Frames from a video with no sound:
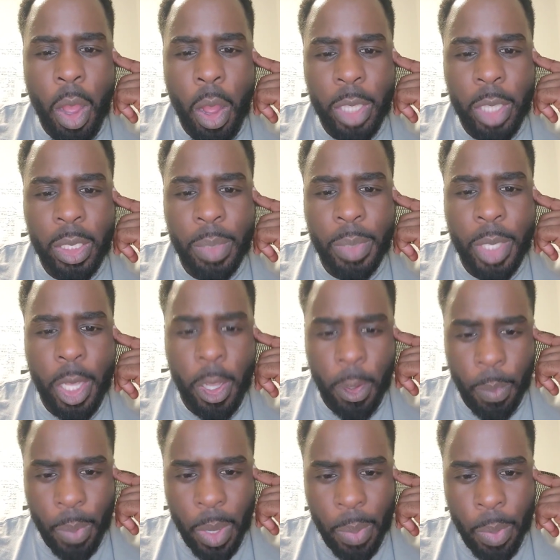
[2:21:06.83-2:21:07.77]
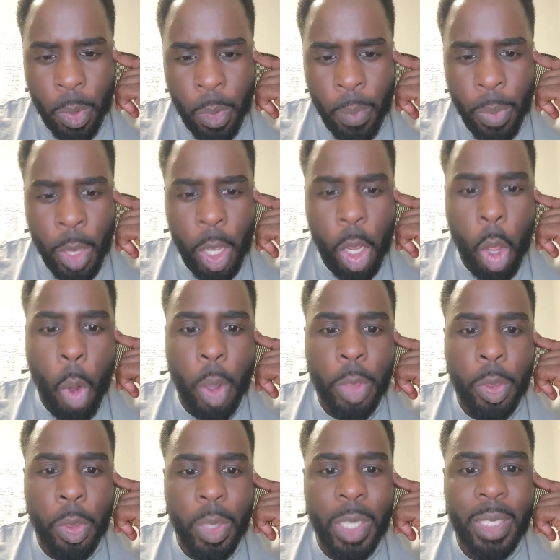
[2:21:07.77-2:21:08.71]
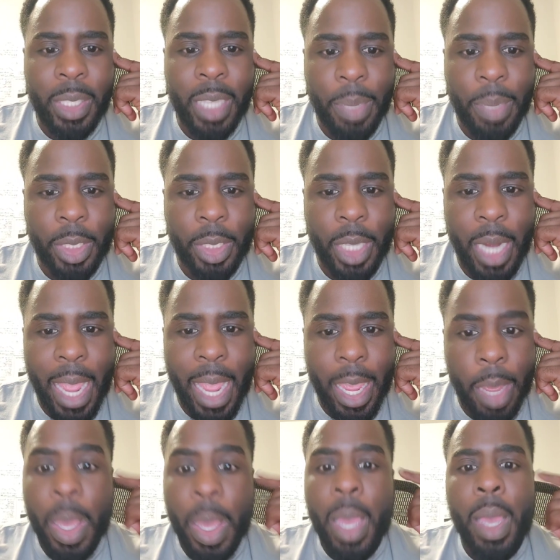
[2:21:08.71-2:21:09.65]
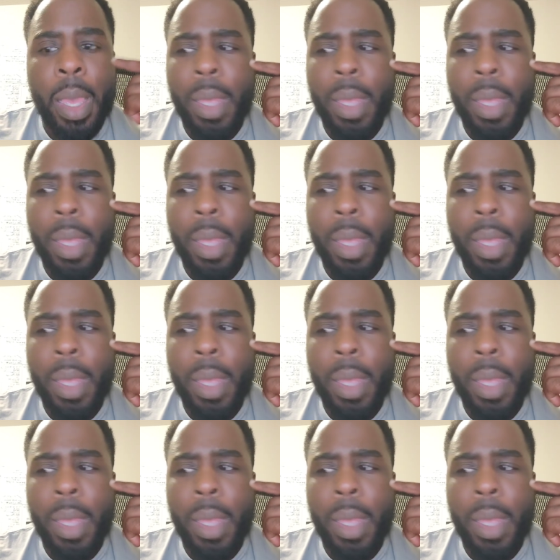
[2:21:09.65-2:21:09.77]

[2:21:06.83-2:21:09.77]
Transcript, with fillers: awesome to help people going through the same shit I am.